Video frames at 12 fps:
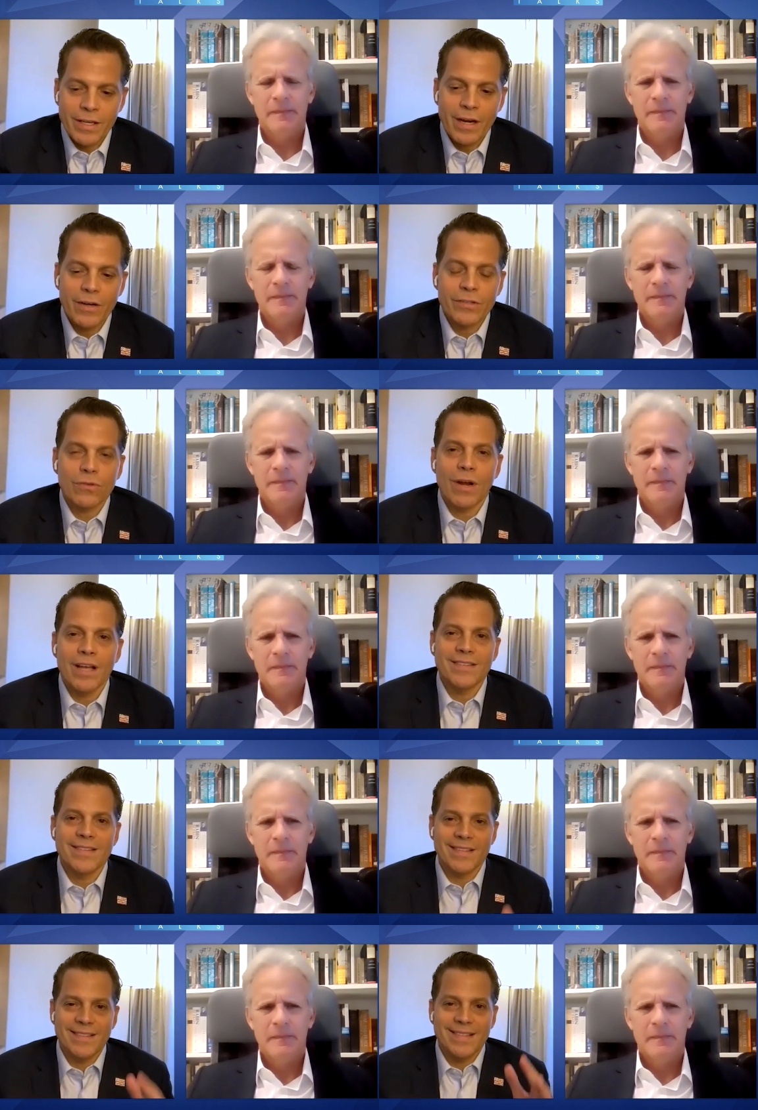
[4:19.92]
Speaker 1: to
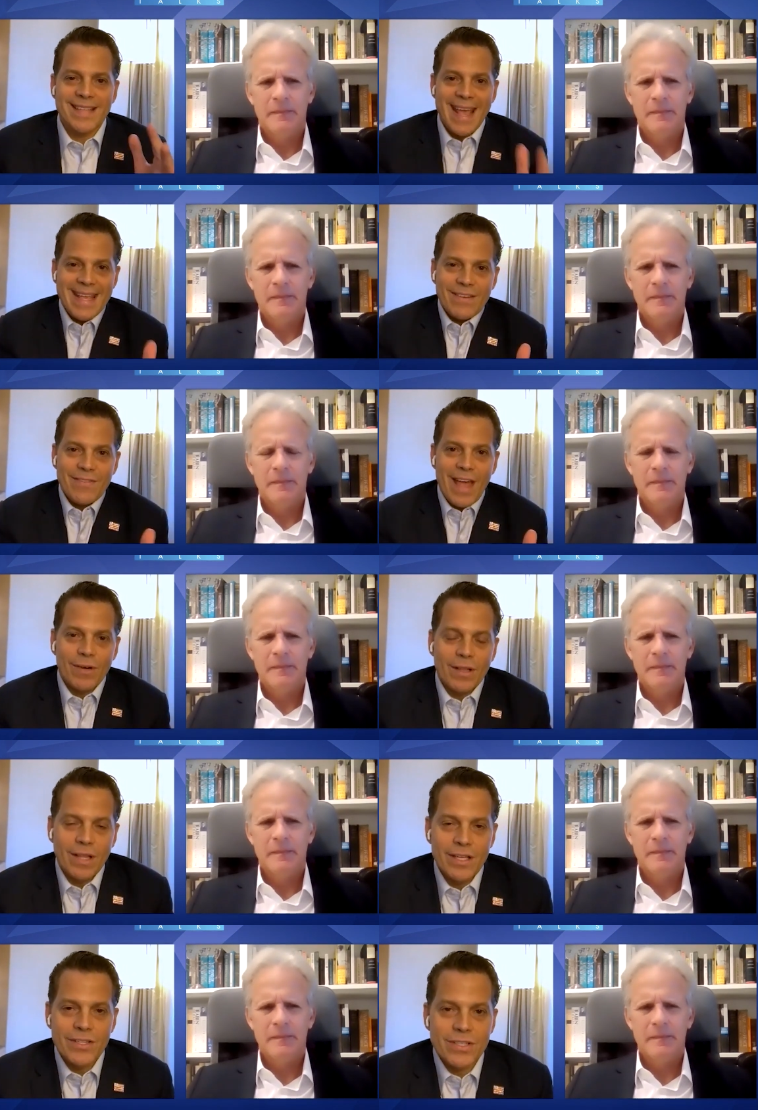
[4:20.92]
characterize the state of that
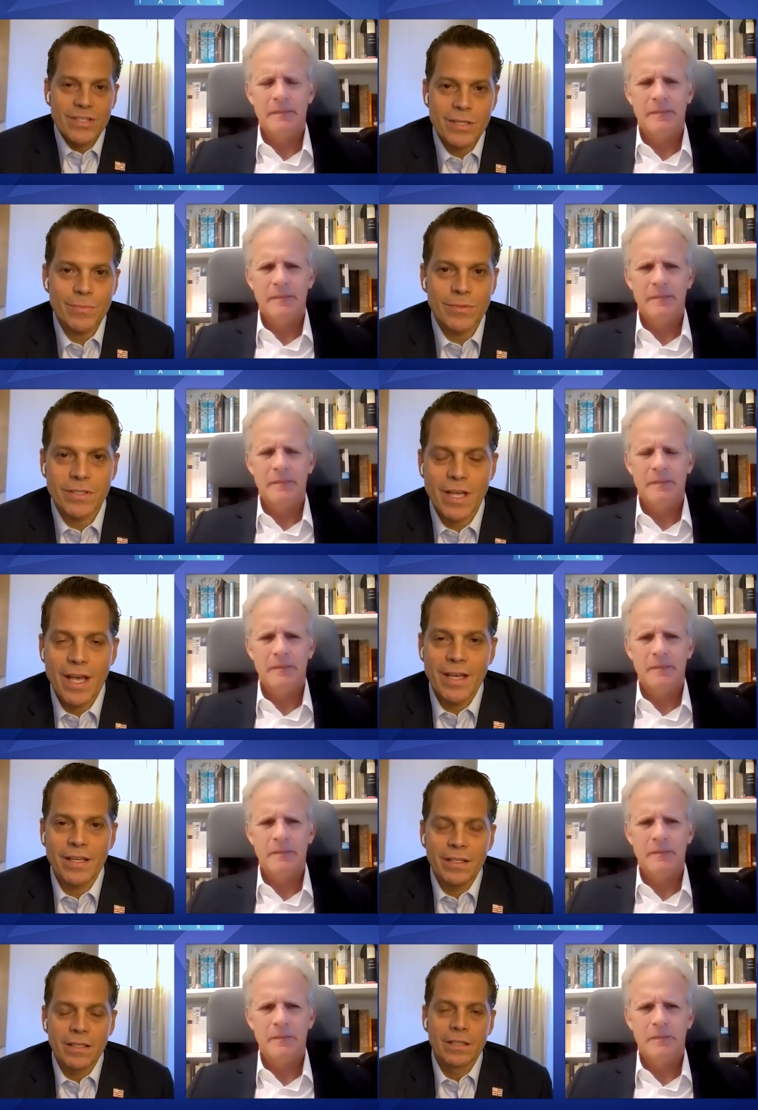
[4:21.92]
relationship
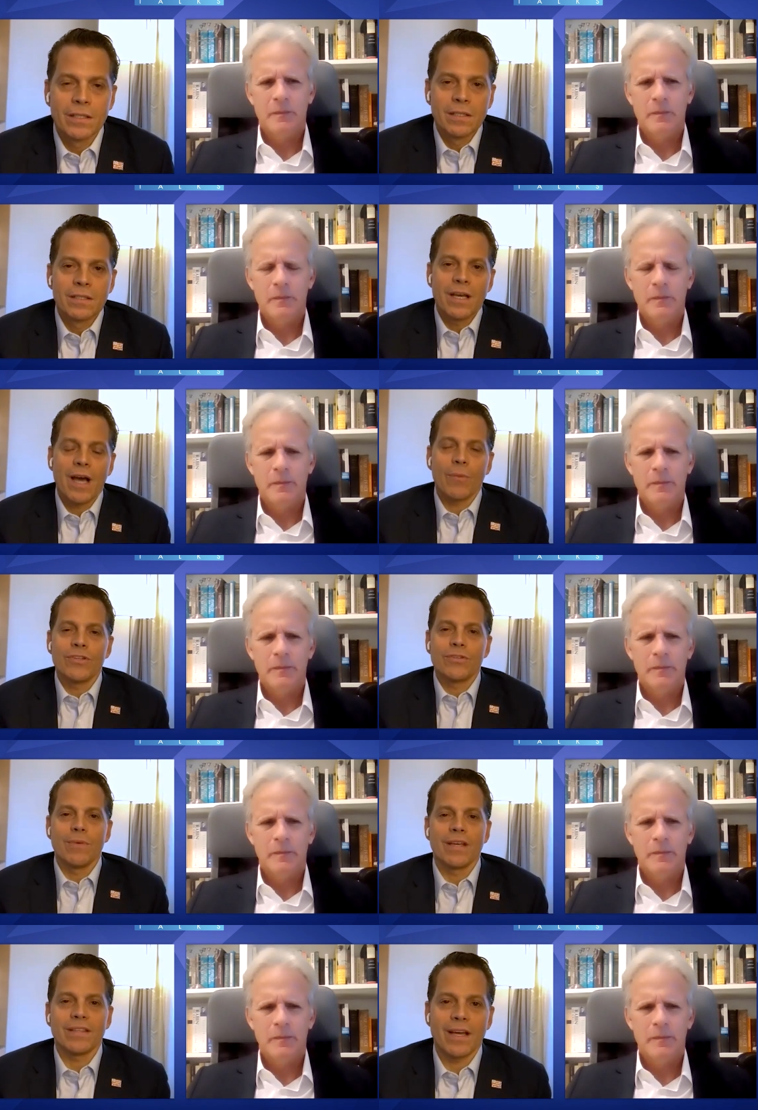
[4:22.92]
today, how would
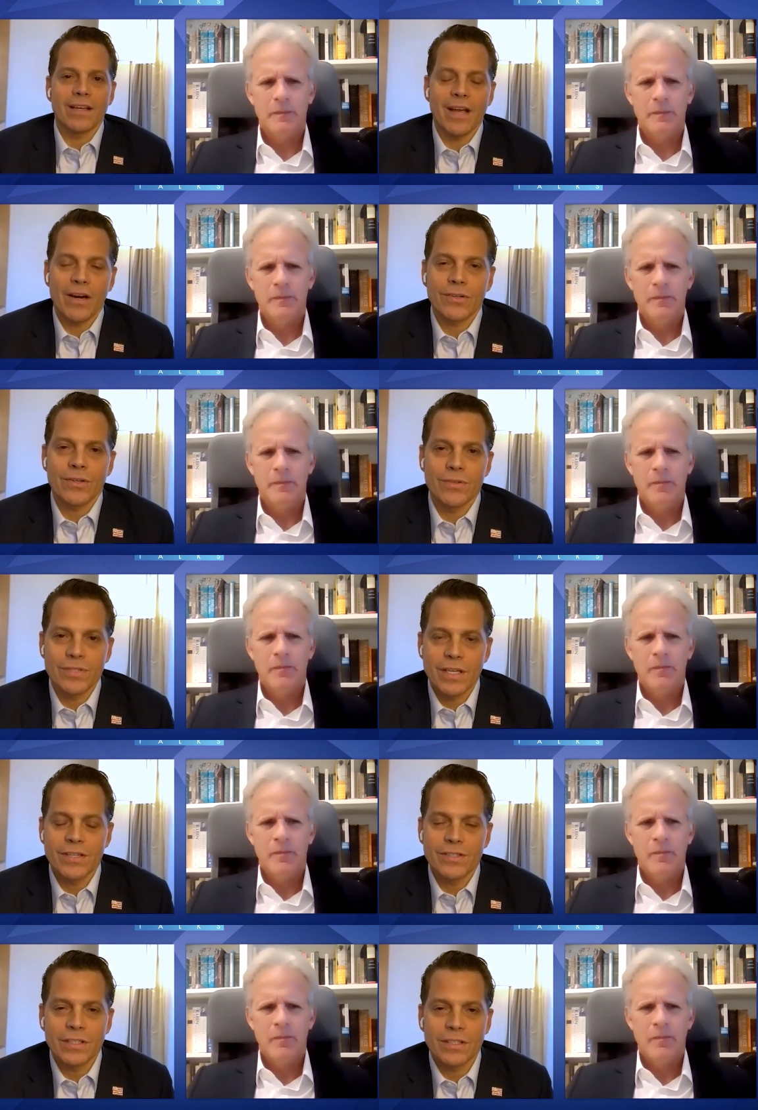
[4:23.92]
you make that
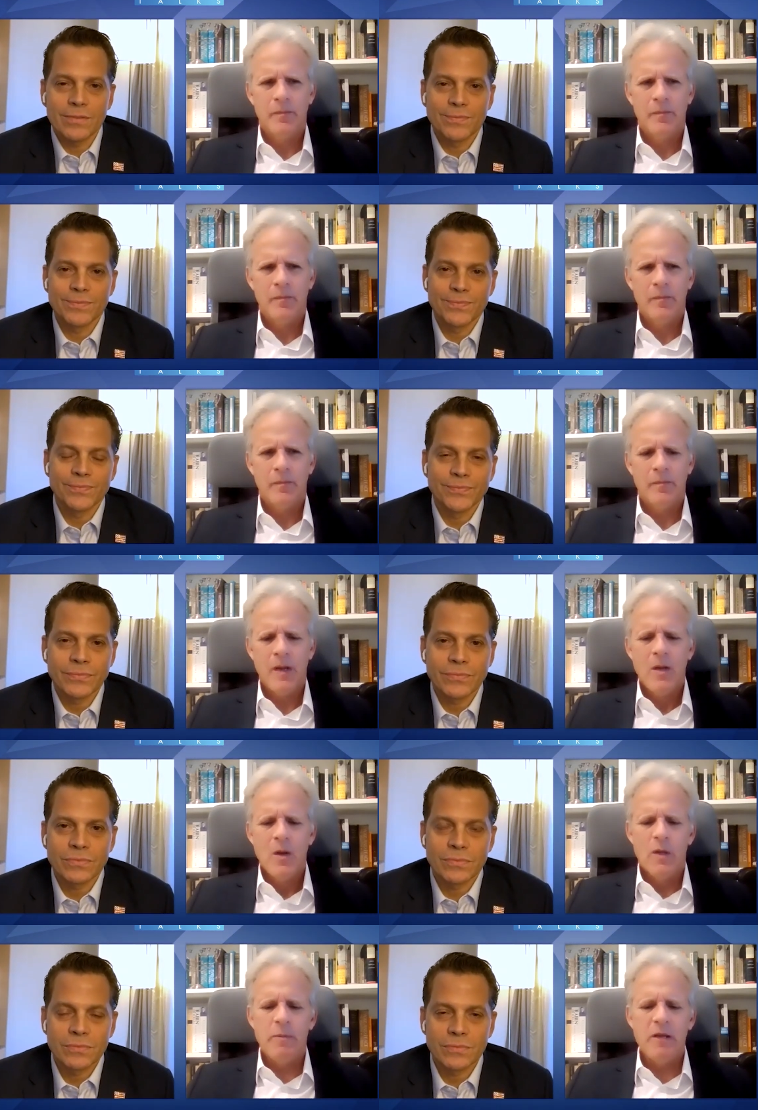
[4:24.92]
characterization?
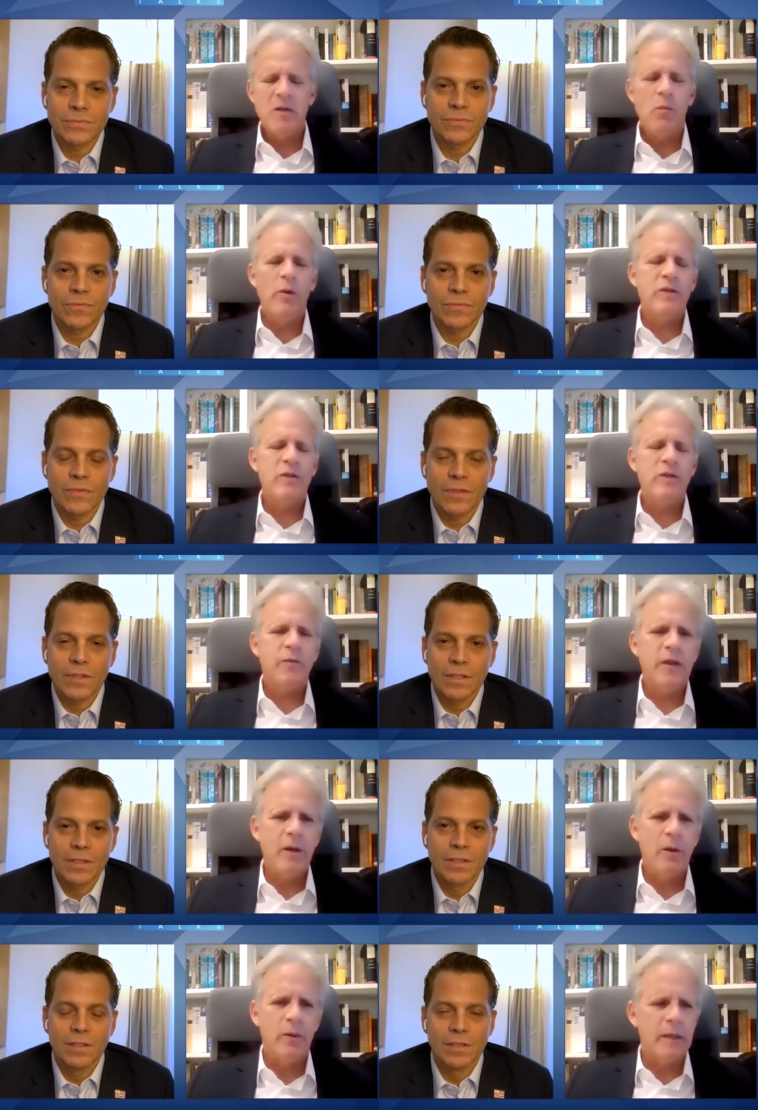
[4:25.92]
Speaker 2: Well, it depends on which
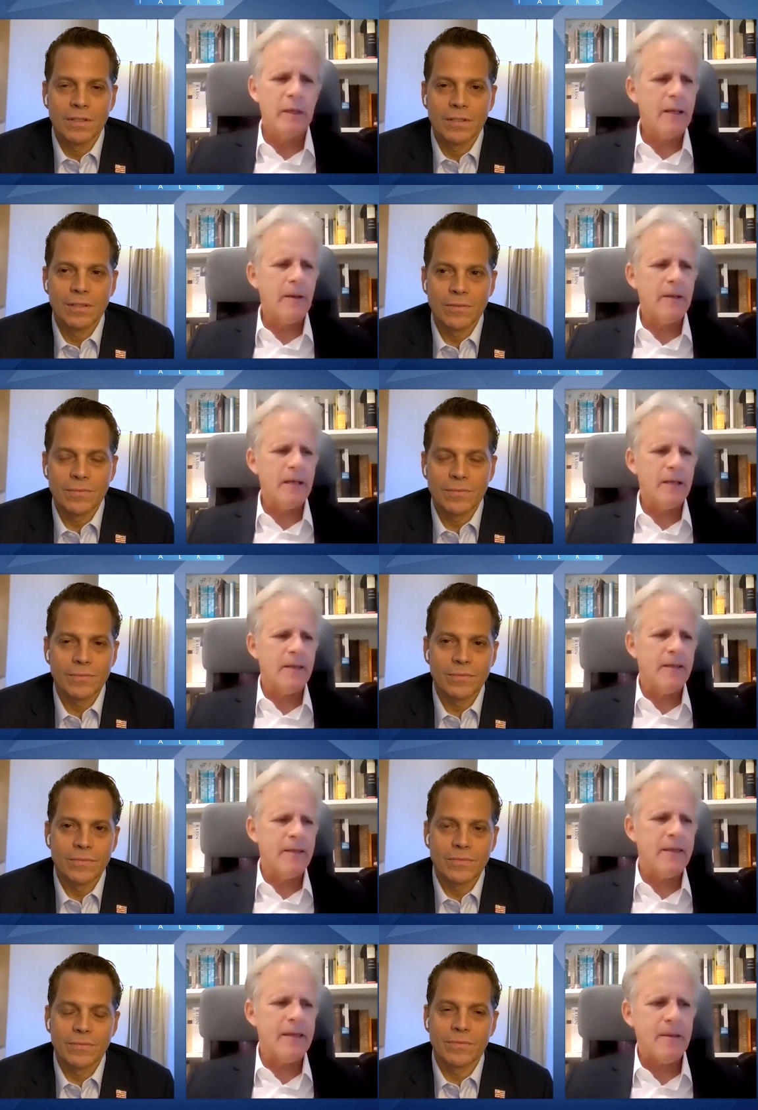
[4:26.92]
field.
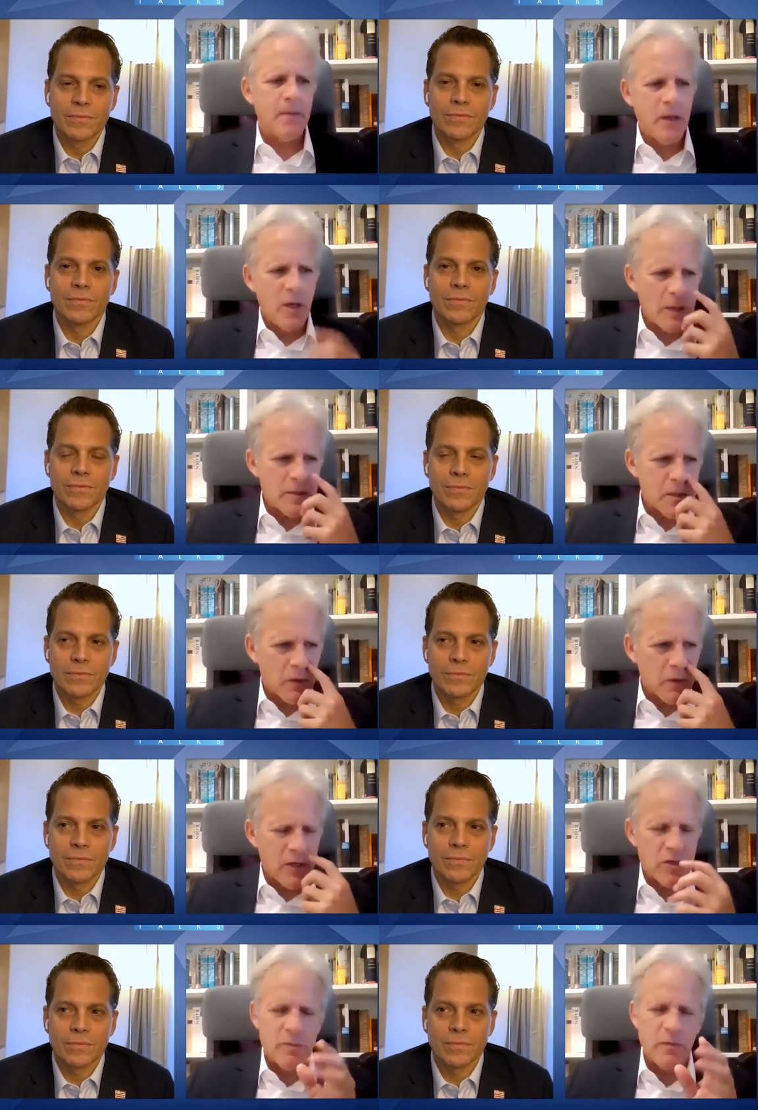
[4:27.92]
The U.S.-Israel
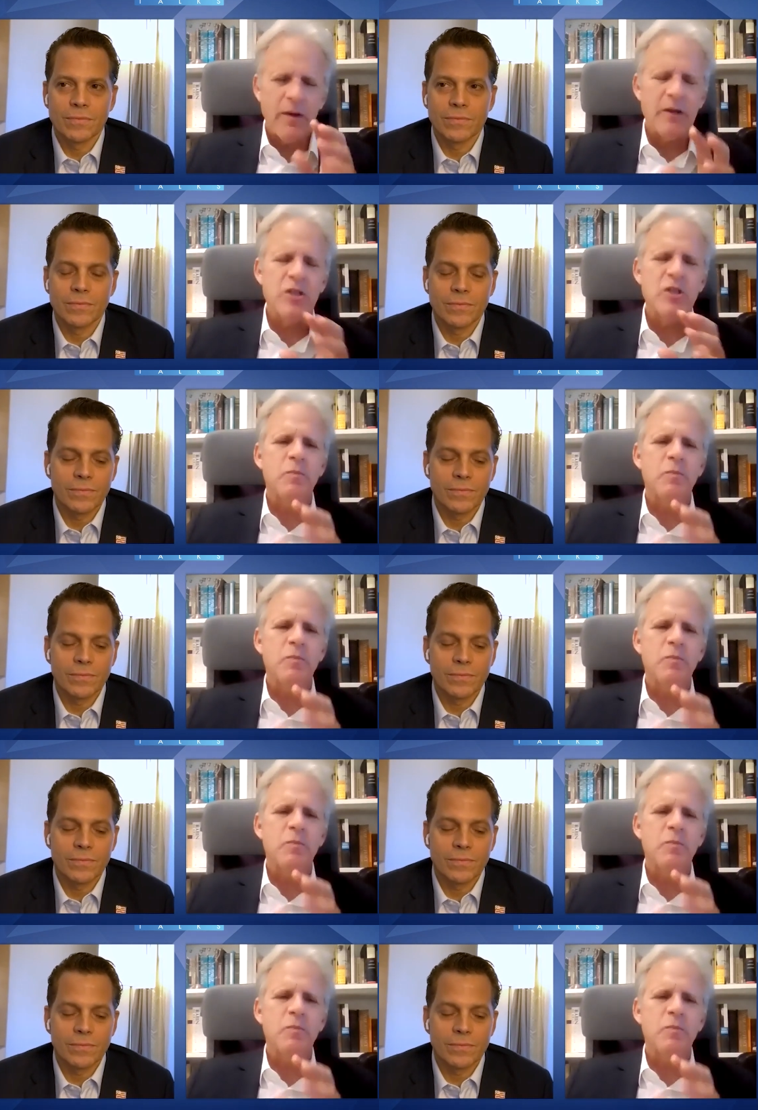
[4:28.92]
relationship is a very